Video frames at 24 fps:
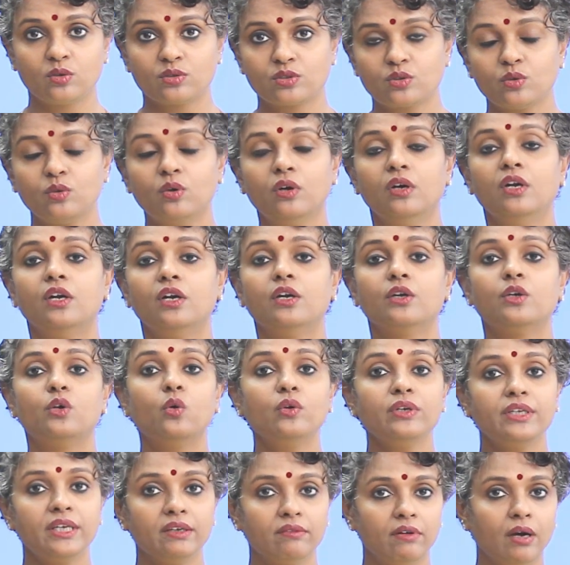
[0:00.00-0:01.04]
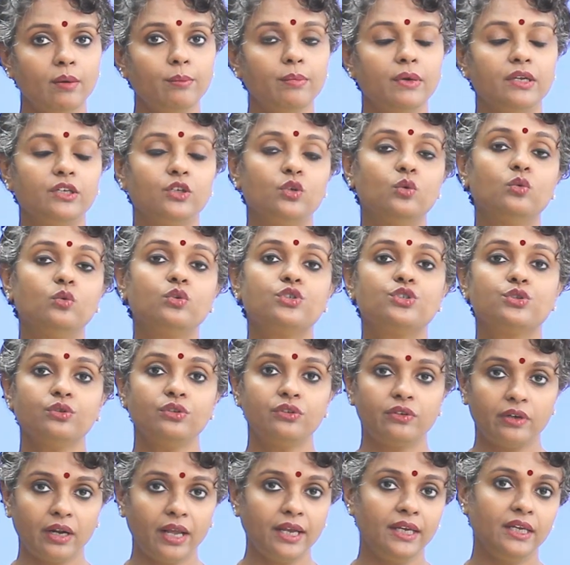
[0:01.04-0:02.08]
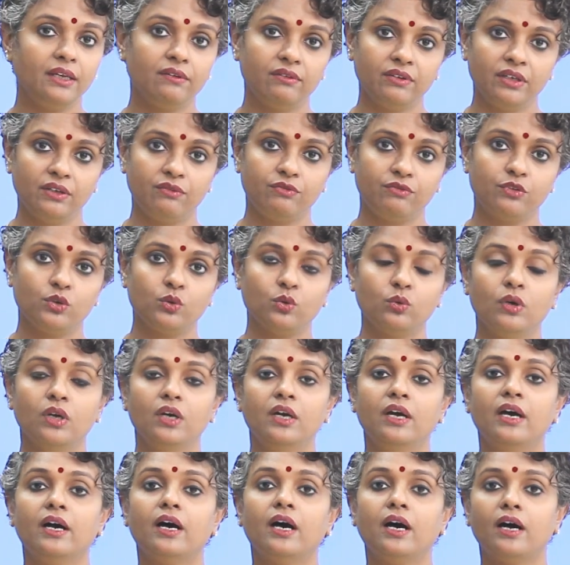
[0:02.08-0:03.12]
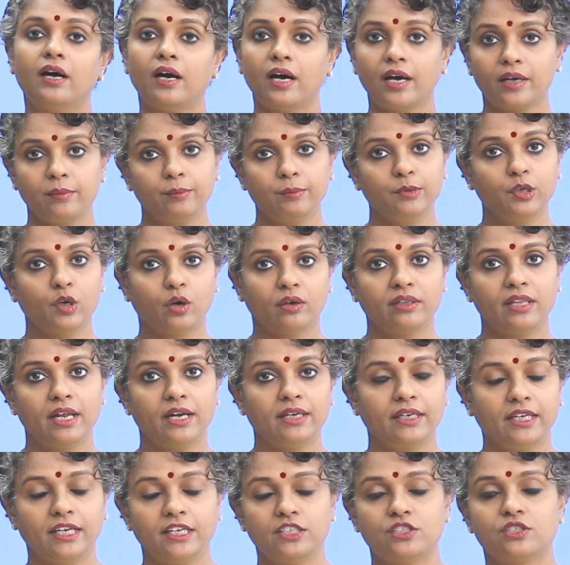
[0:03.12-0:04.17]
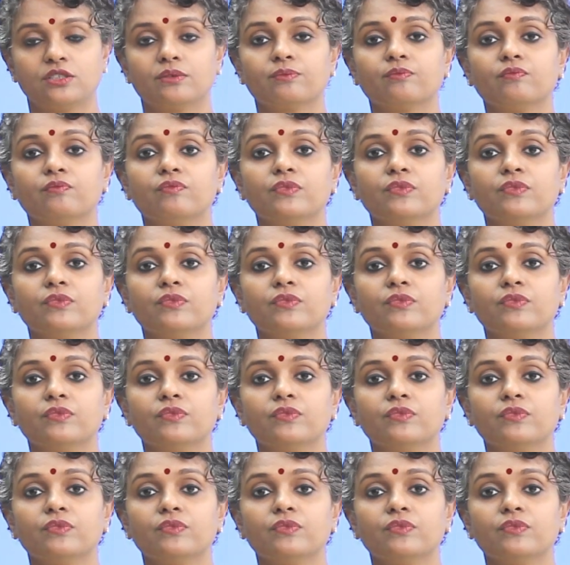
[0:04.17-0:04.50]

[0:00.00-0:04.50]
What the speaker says: So don't give up, and you should try even if you are beyond that age.